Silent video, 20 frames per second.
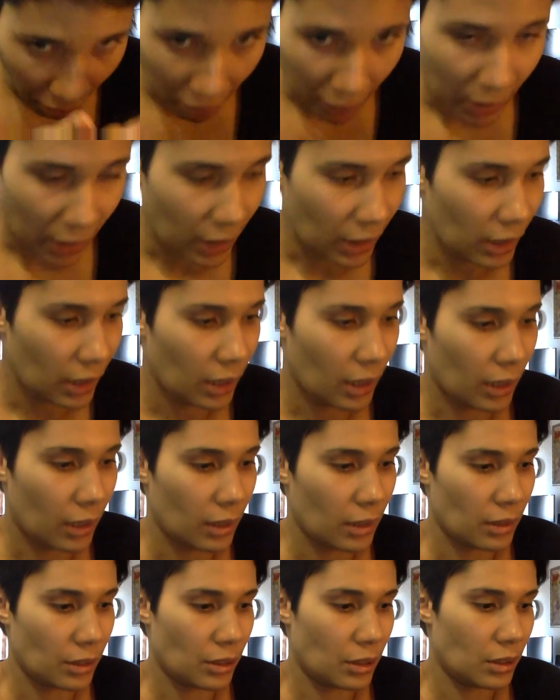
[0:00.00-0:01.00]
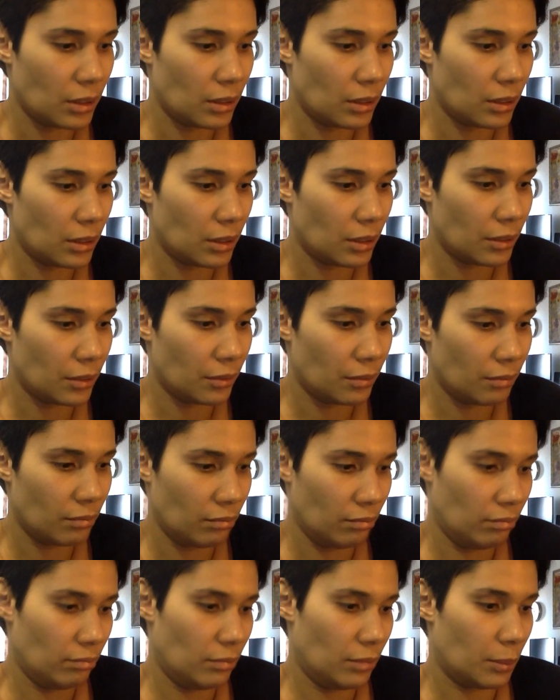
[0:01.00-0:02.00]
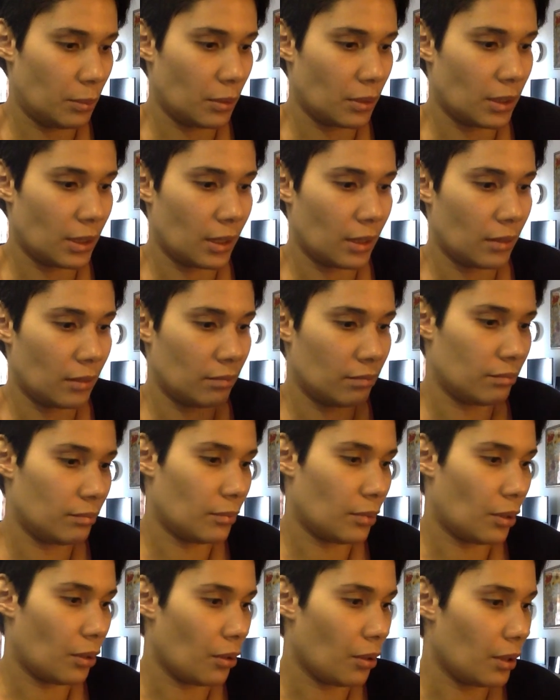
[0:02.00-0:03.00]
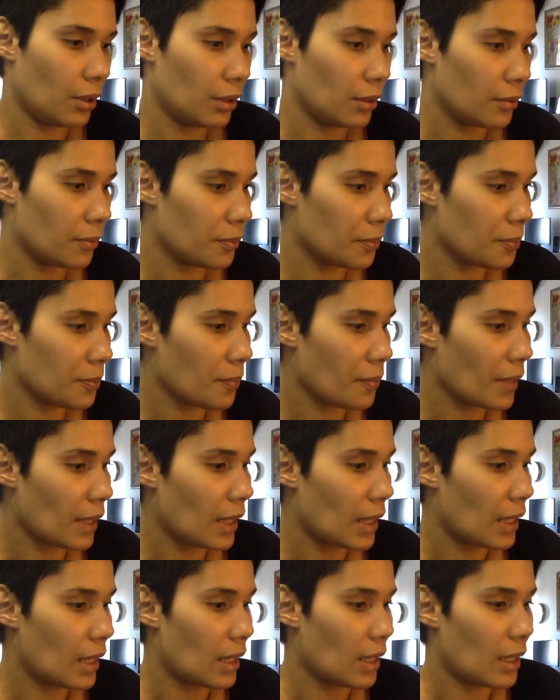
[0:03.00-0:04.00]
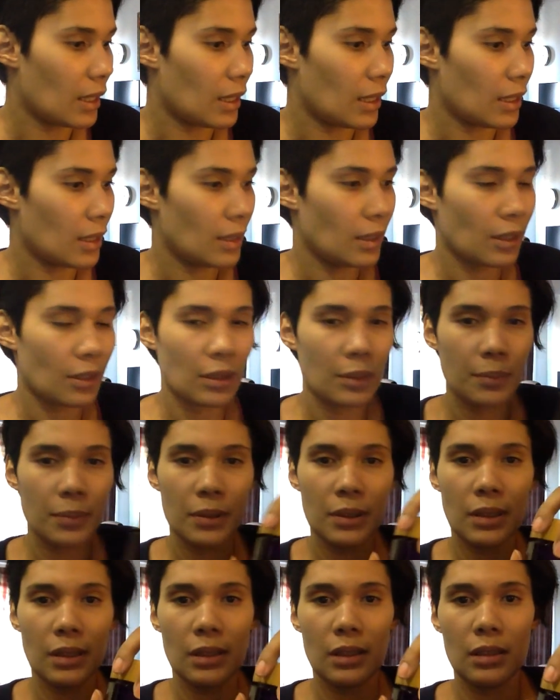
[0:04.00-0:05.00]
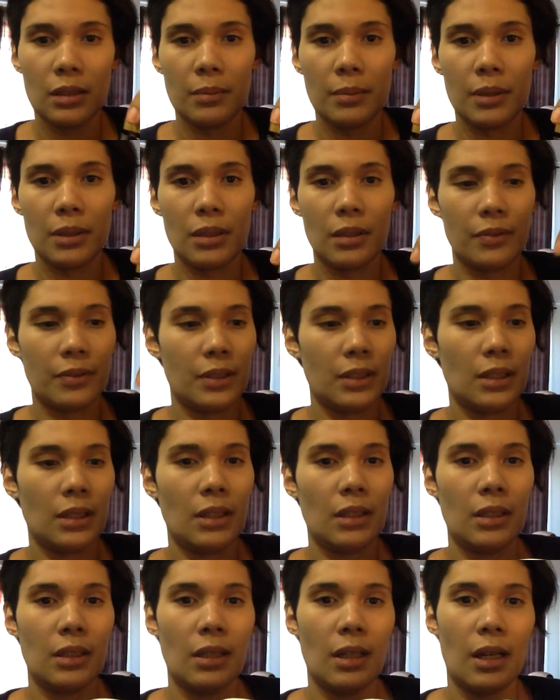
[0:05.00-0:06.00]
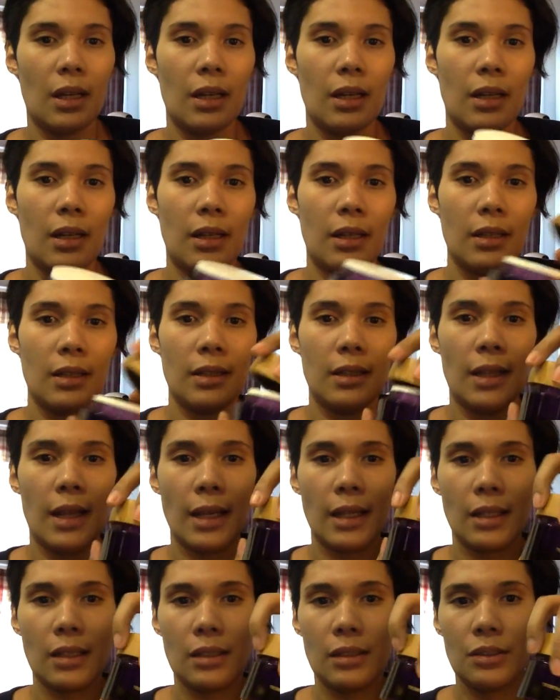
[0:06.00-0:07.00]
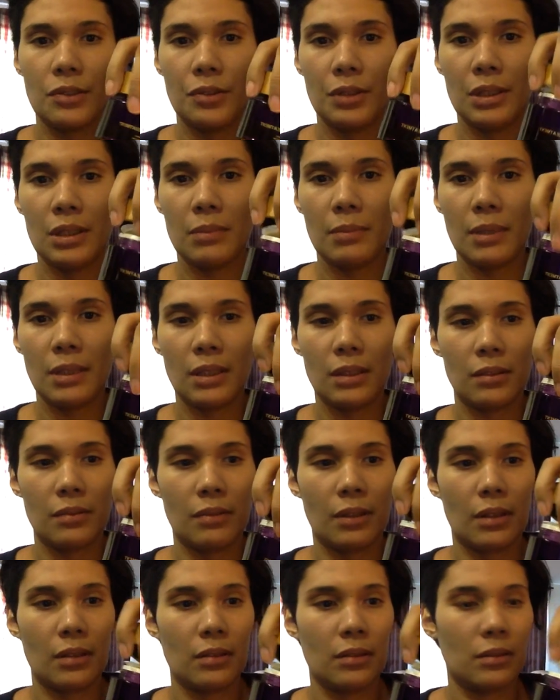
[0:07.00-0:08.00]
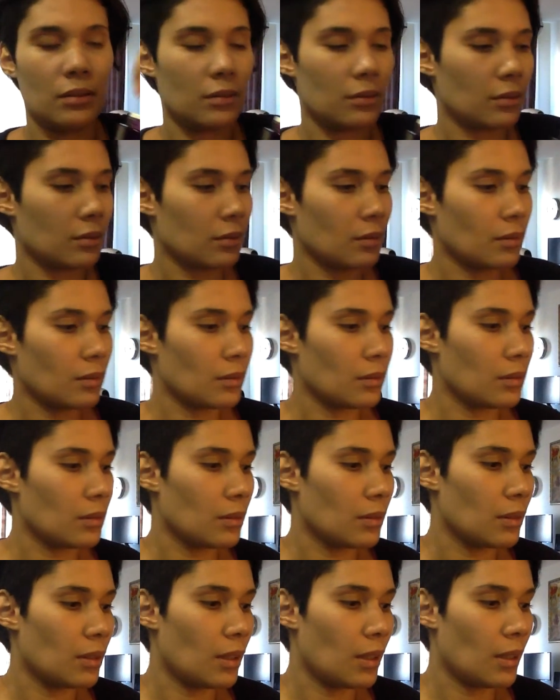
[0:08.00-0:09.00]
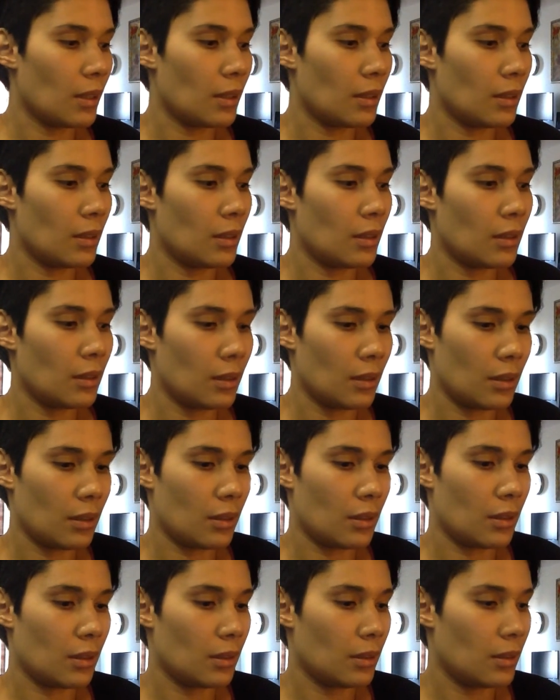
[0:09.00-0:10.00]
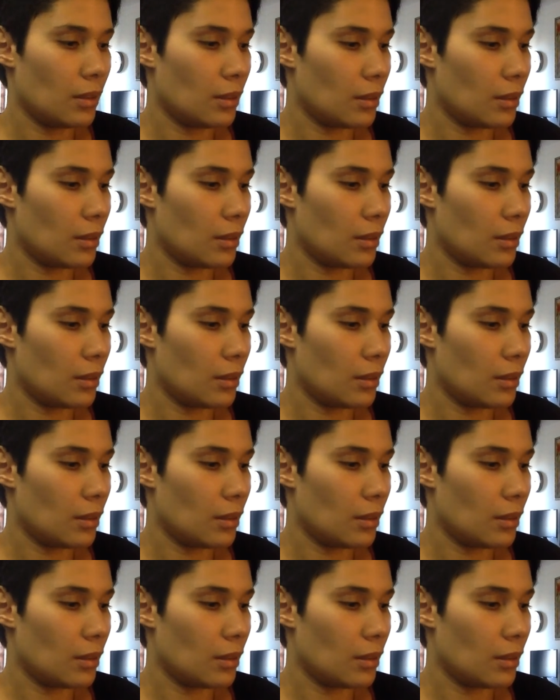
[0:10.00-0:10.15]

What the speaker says: anything. It just smells like oil. And I'm gonna put a little bit of the neck treatment as well. Uh,